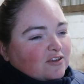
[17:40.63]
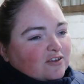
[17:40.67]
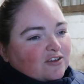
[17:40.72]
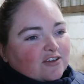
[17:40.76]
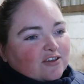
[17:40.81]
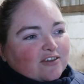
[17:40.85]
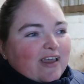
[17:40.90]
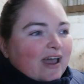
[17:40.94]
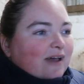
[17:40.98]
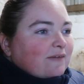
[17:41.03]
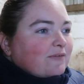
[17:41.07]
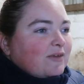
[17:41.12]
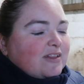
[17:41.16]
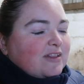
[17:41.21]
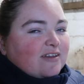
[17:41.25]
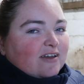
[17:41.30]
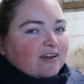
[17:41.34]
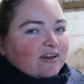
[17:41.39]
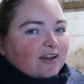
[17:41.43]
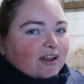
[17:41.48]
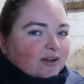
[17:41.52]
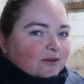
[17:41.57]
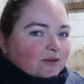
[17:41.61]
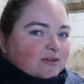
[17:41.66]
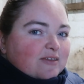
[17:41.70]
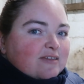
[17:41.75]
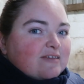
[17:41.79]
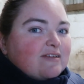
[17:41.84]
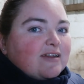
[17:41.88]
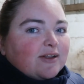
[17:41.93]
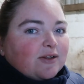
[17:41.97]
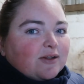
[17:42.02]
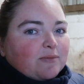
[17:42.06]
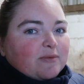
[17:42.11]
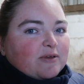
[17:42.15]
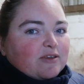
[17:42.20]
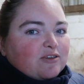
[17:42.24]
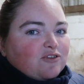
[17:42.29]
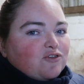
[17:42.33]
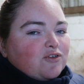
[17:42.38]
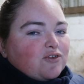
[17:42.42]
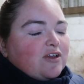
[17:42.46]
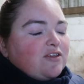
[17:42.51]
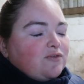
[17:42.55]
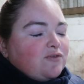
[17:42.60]
just have it done. I know it's a little bit
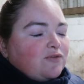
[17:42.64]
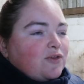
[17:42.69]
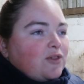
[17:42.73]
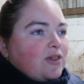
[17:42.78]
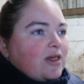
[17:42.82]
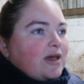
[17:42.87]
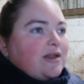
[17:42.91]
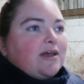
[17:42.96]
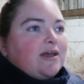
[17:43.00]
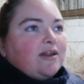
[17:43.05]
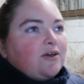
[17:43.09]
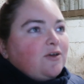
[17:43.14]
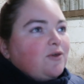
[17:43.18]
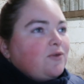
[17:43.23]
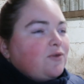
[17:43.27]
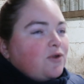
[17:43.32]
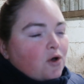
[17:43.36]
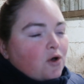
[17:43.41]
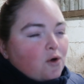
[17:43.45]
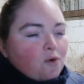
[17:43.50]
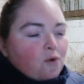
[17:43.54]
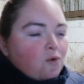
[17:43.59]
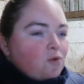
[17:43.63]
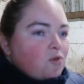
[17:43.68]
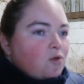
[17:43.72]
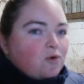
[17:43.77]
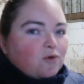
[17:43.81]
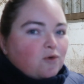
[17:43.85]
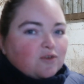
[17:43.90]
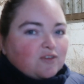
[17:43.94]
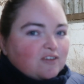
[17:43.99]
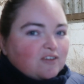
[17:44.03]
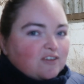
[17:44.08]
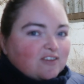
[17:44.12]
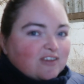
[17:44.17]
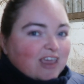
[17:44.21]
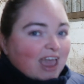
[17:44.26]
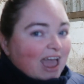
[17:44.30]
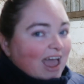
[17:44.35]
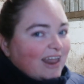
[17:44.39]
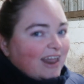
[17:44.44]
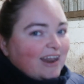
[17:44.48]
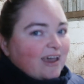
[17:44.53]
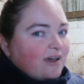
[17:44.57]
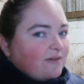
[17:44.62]
stressful, and I know not all horses
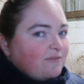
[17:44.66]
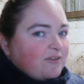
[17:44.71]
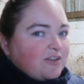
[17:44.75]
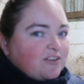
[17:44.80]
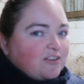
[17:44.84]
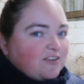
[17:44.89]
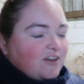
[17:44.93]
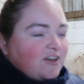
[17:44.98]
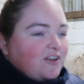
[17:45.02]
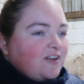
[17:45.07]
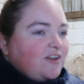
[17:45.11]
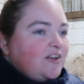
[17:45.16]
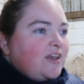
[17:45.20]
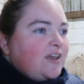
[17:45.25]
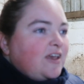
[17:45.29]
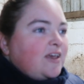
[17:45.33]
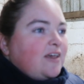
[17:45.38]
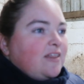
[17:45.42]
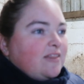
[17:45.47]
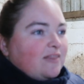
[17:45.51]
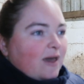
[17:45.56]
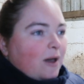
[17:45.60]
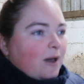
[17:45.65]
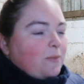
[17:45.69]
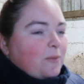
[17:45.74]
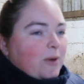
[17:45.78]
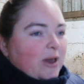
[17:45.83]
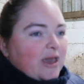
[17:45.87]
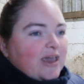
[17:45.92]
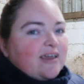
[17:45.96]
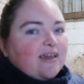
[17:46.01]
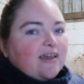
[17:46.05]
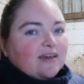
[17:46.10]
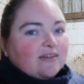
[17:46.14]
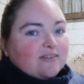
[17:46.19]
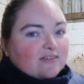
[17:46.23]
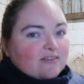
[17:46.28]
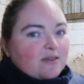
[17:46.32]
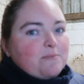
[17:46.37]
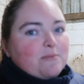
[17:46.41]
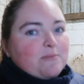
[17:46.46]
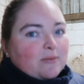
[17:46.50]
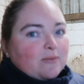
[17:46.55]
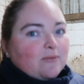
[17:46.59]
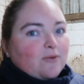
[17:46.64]
can have it done that way.
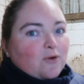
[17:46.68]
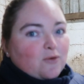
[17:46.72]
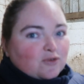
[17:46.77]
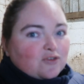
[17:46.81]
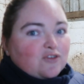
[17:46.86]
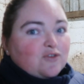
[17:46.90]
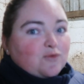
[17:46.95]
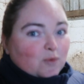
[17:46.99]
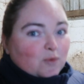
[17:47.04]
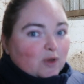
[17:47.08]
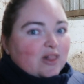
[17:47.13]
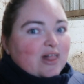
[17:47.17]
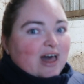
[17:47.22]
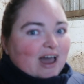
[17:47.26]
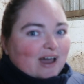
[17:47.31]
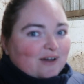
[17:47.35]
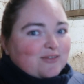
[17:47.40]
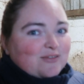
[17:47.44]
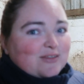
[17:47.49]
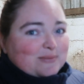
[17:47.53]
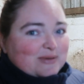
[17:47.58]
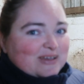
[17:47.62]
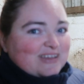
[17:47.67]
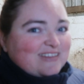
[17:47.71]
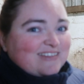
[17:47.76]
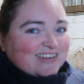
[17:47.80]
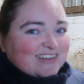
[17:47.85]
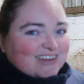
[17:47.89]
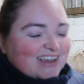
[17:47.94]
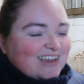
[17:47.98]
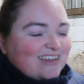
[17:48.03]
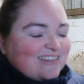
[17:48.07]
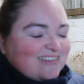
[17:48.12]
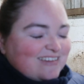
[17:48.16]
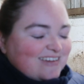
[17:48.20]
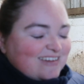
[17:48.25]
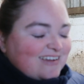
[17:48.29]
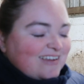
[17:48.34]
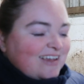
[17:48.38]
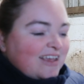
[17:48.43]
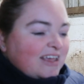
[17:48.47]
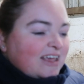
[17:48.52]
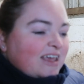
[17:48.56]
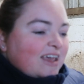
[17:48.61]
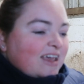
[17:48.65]
Some horses will have to be
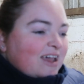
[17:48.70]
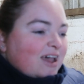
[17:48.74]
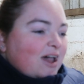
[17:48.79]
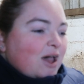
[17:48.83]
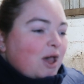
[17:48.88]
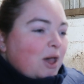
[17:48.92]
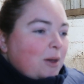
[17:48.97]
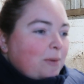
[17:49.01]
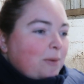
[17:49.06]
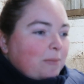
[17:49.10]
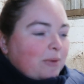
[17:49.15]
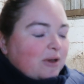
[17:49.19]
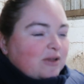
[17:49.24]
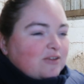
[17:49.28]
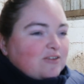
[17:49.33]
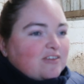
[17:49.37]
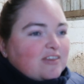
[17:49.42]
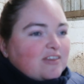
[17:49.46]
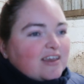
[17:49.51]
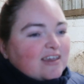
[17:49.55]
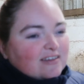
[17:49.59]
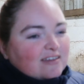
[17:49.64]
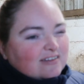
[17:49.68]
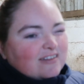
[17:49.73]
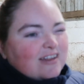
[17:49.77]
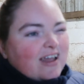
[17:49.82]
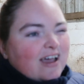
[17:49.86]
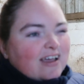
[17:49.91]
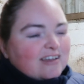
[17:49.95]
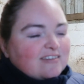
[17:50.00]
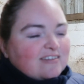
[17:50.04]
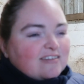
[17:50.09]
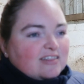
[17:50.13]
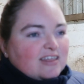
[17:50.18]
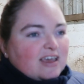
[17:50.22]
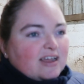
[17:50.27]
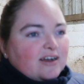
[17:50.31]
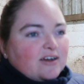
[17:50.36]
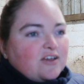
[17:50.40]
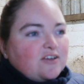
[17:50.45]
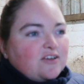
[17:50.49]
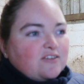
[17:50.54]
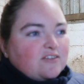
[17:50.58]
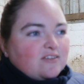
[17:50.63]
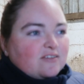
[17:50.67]
sedated, but I just think it's nicer
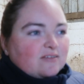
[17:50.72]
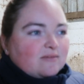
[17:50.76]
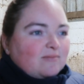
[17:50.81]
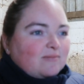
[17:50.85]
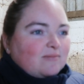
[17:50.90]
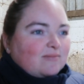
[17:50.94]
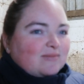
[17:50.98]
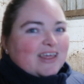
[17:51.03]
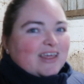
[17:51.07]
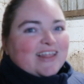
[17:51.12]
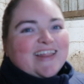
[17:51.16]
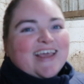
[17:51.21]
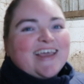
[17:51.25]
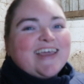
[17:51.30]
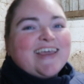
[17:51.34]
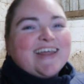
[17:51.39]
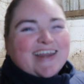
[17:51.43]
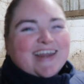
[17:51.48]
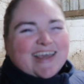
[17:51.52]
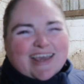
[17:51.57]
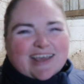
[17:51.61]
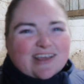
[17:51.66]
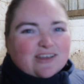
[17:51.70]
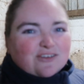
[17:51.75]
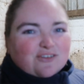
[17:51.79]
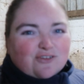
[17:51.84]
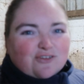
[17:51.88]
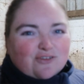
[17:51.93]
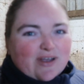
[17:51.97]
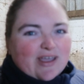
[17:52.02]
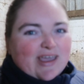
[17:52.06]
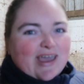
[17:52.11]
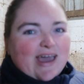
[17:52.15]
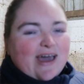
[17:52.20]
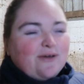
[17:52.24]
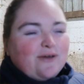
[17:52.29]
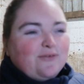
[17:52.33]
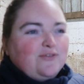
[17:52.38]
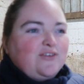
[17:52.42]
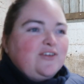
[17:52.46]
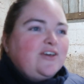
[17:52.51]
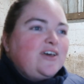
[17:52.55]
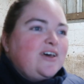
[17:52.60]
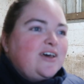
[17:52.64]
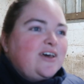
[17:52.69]
then, because then they can eat straight
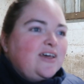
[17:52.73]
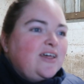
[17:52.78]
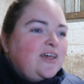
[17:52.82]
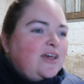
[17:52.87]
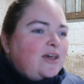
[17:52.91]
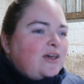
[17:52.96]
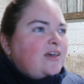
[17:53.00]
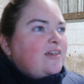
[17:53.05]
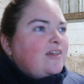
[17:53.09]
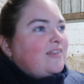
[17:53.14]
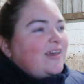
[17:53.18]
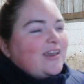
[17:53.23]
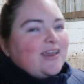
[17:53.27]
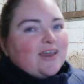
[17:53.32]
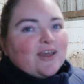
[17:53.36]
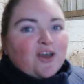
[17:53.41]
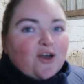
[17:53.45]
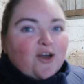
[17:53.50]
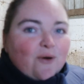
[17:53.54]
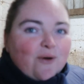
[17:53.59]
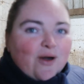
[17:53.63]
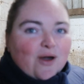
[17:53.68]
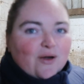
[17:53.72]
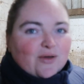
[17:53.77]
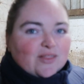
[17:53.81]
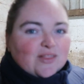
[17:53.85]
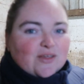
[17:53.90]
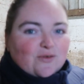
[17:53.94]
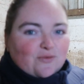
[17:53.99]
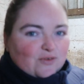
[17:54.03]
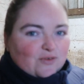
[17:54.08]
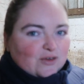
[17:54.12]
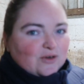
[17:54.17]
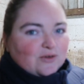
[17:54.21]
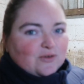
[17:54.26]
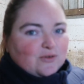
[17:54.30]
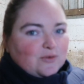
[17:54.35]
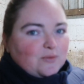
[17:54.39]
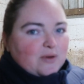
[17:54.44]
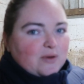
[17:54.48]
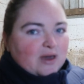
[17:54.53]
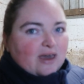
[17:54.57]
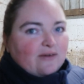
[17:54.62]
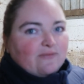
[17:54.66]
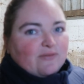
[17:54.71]
after, they can go out in the field
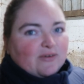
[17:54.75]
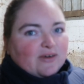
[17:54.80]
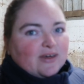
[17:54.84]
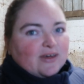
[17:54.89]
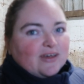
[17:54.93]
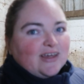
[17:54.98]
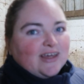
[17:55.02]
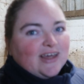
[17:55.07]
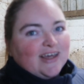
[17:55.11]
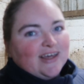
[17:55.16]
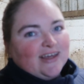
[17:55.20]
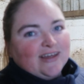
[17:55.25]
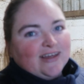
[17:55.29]
or whatever.